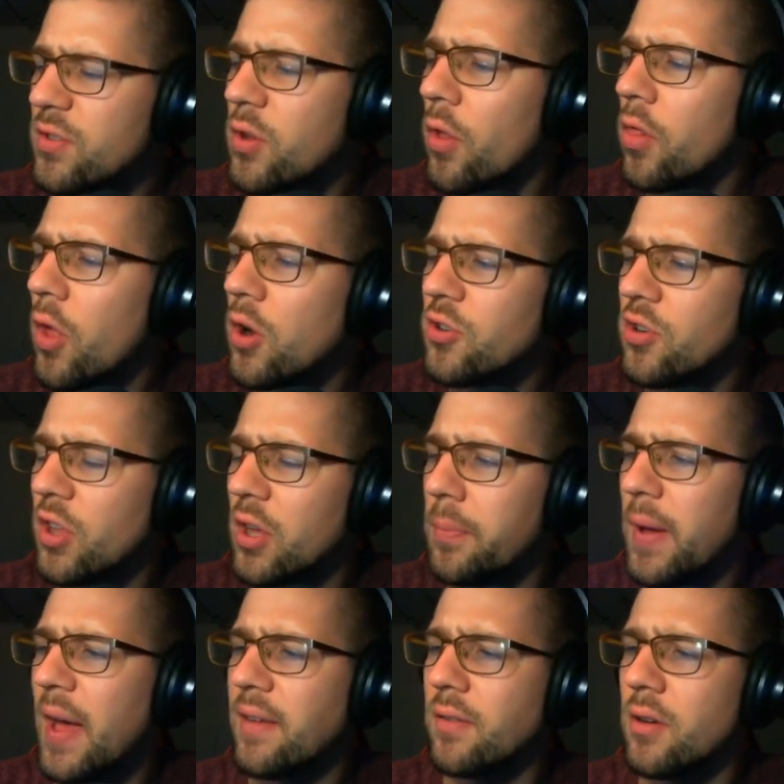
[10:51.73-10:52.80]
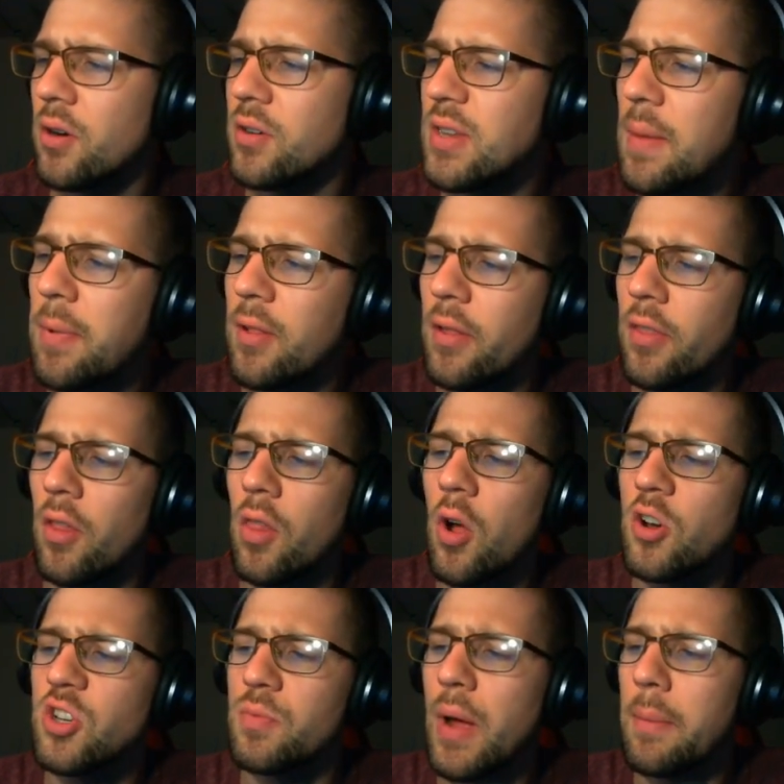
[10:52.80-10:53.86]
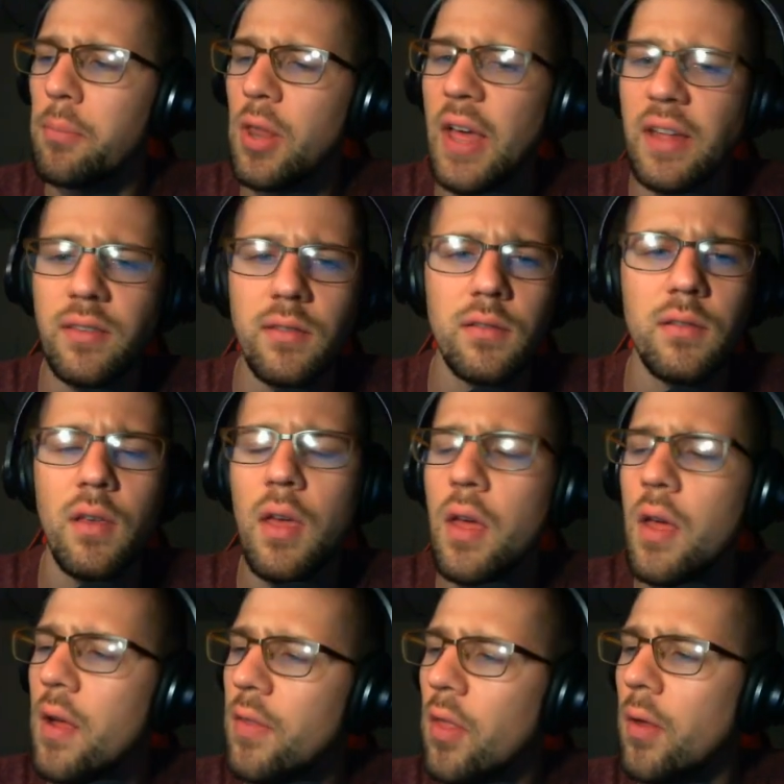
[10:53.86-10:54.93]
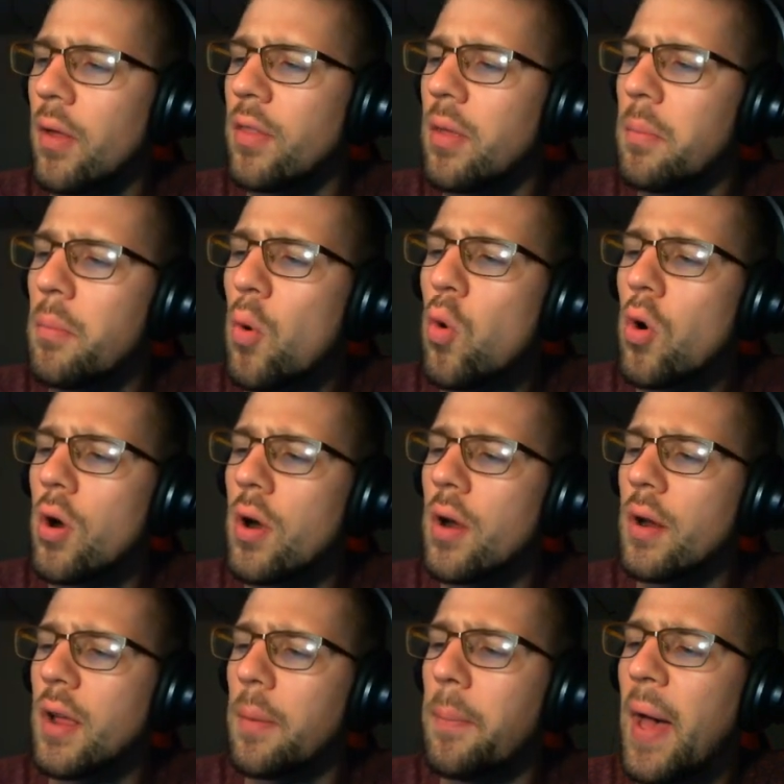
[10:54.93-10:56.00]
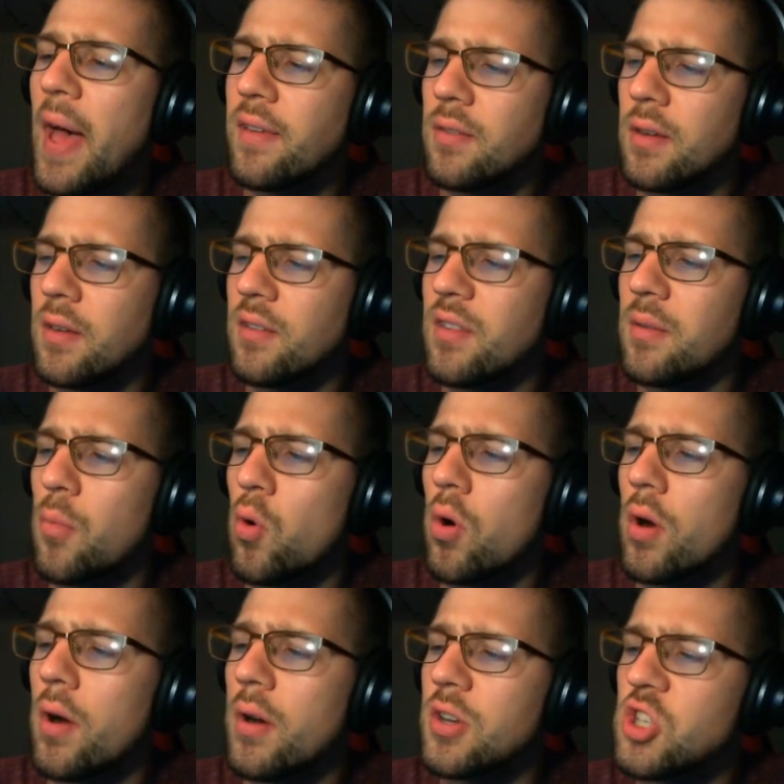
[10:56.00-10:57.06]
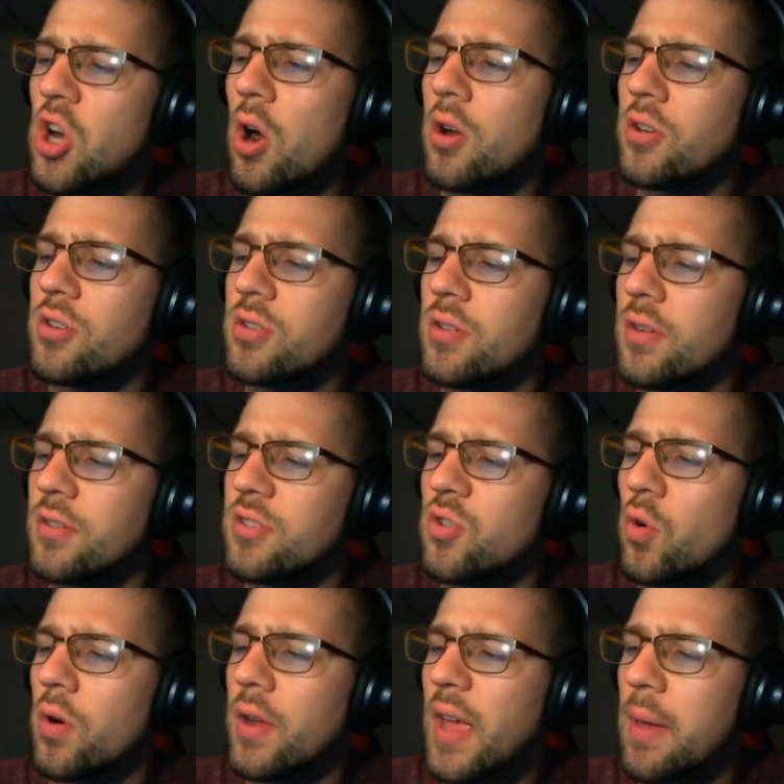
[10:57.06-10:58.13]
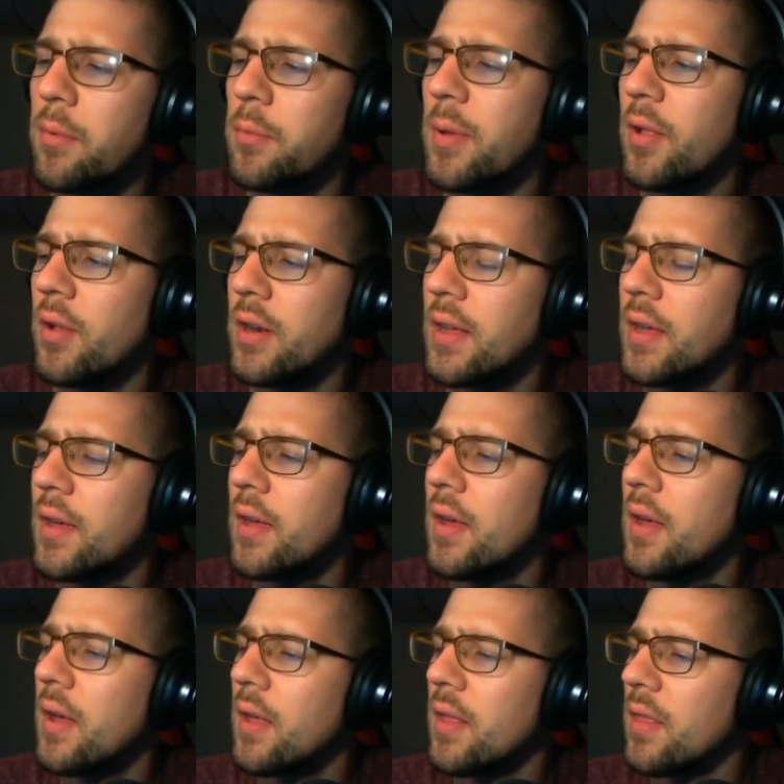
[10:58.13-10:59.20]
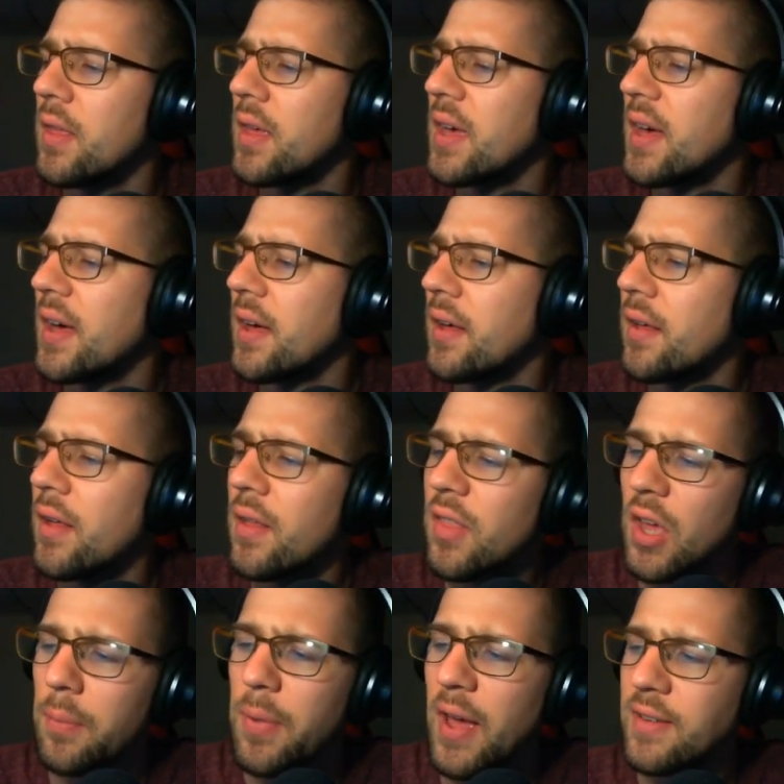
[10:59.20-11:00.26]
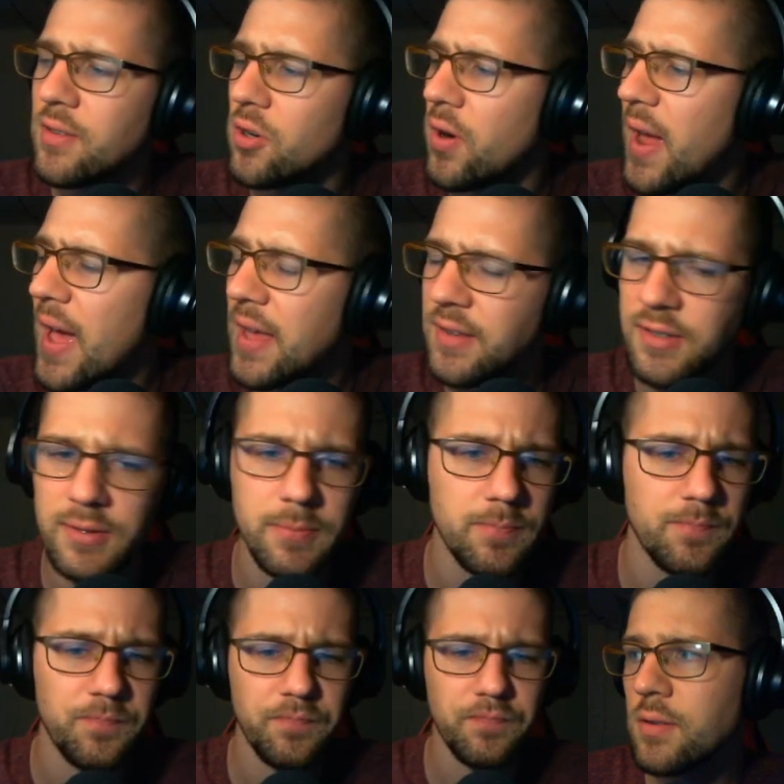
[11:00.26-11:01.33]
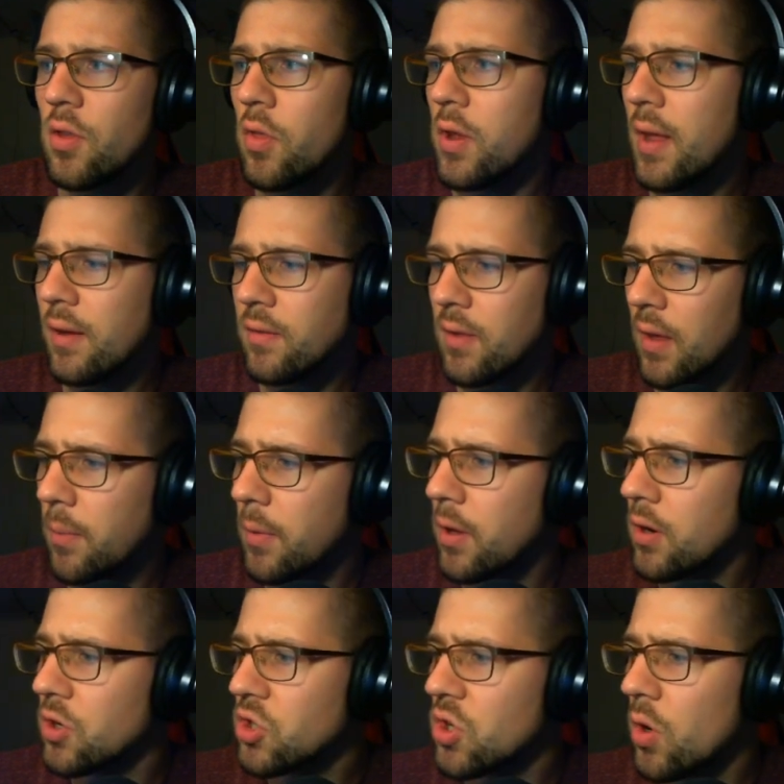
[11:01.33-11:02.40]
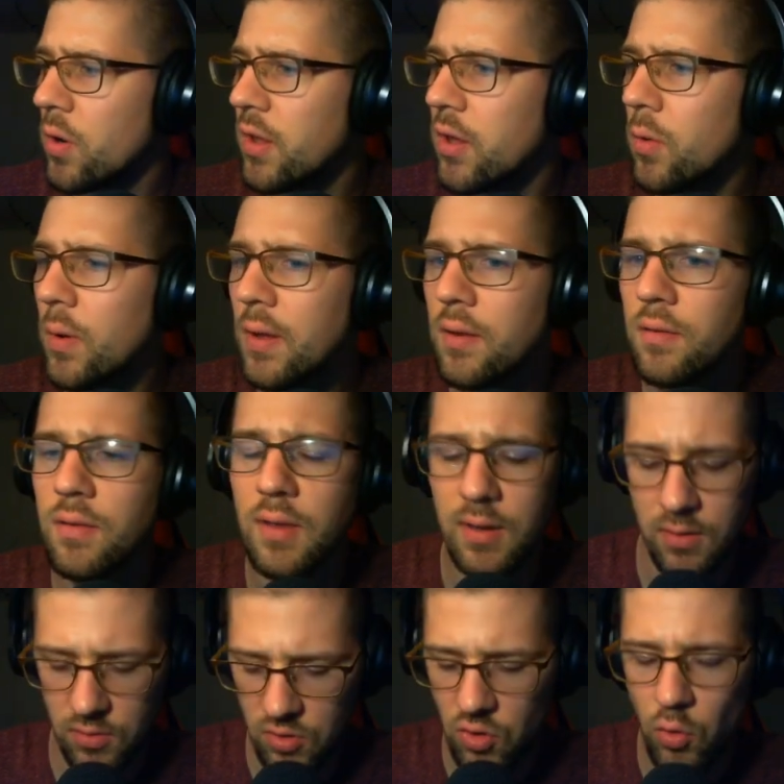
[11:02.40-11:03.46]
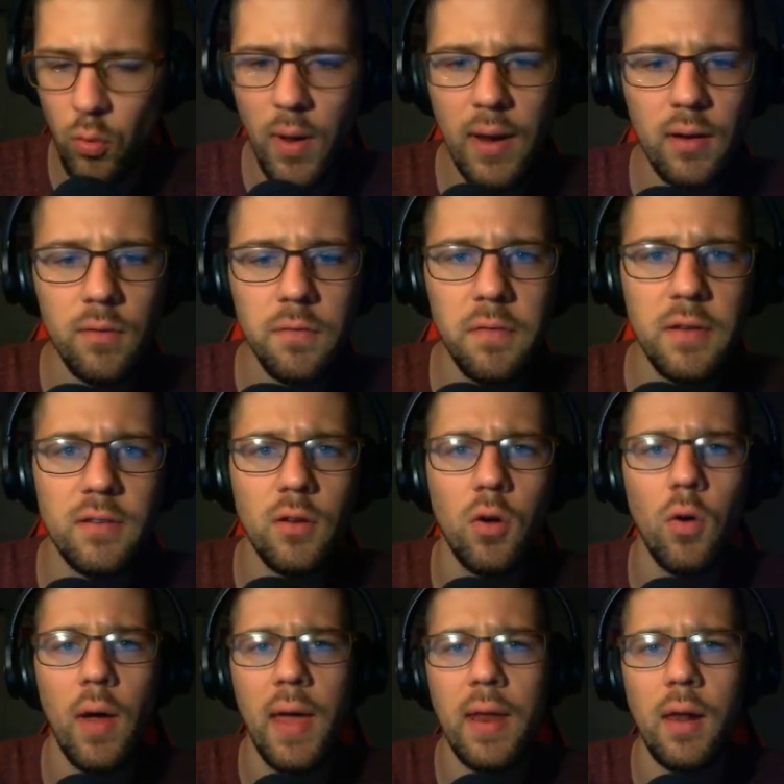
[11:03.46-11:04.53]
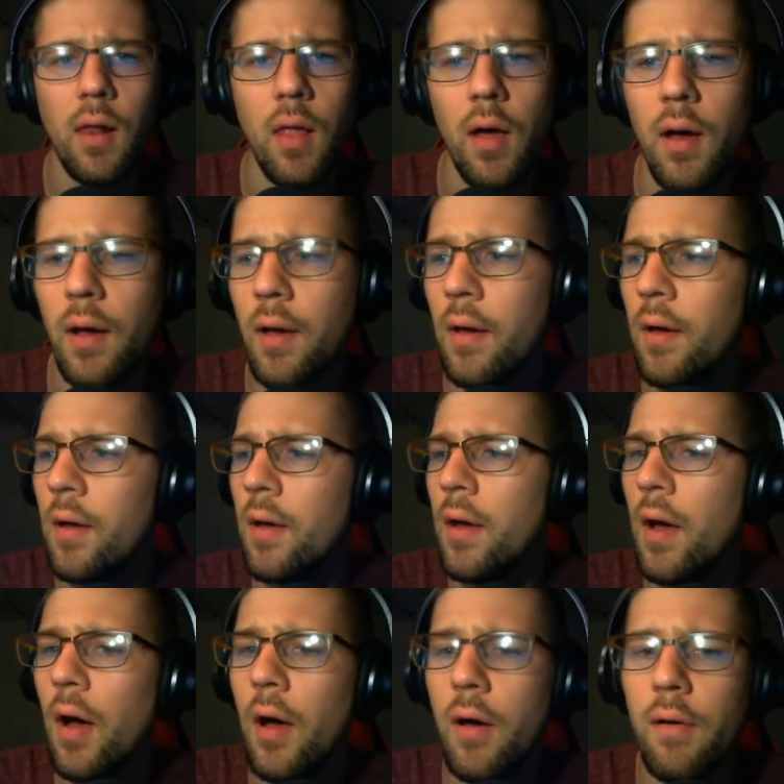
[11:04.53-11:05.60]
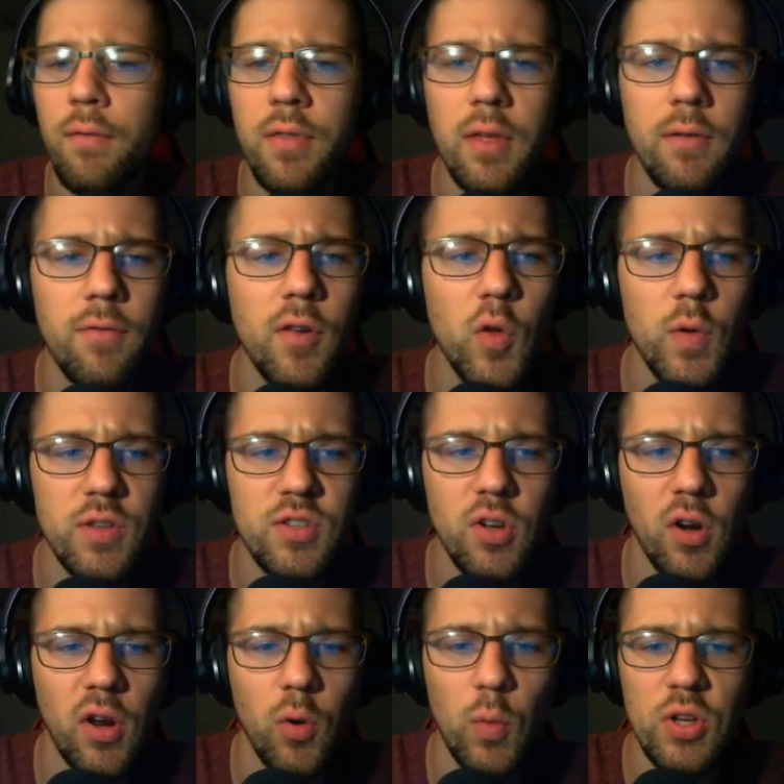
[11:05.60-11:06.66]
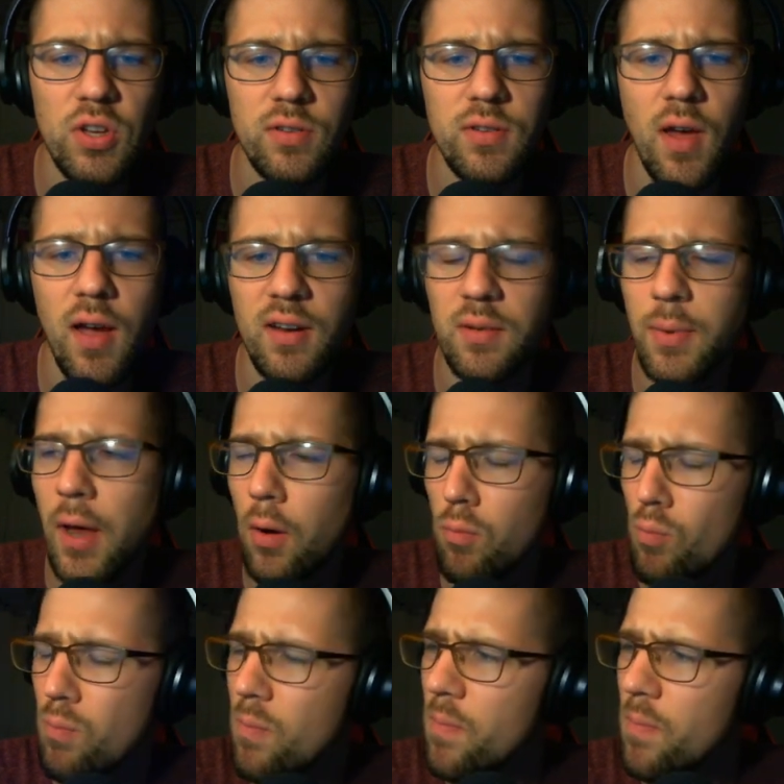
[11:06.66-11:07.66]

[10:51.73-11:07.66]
So the larger the capacitor, typically the larger my plates, uh, the more capacitance, the more charge storing capability the, uh, the capacitor has. So the next thing I'm going to show you is the direct physical analog of the fluid circuit we just talked about.